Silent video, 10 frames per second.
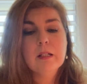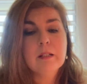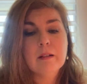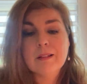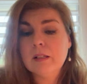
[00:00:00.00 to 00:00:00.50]

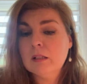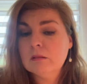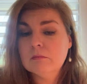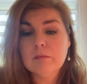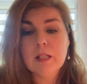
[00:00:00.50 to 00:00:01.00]
Now
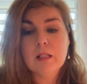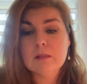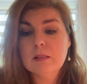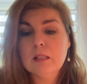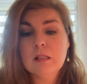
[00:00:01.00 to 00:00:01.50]
again, May
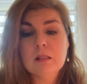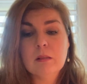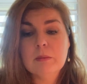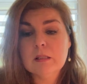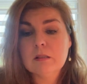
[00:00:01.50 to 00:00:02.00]
nineteenth,
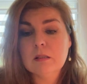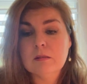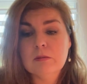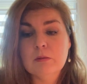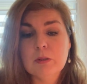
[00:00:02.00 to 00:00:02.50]
coming into
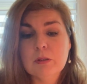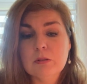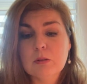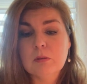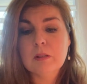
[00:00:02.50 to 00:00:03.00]
this new moon in
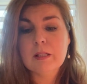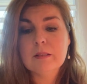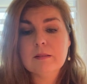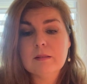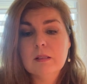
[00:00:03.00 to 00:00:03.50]

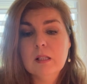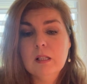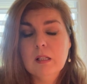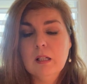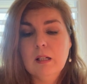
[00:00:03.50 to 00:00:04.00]
Taurus,
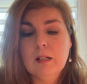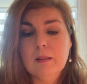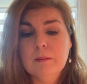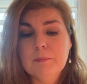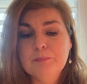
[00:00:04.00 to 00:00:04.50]

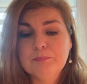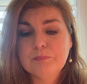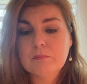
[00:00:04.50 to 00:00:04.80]
um,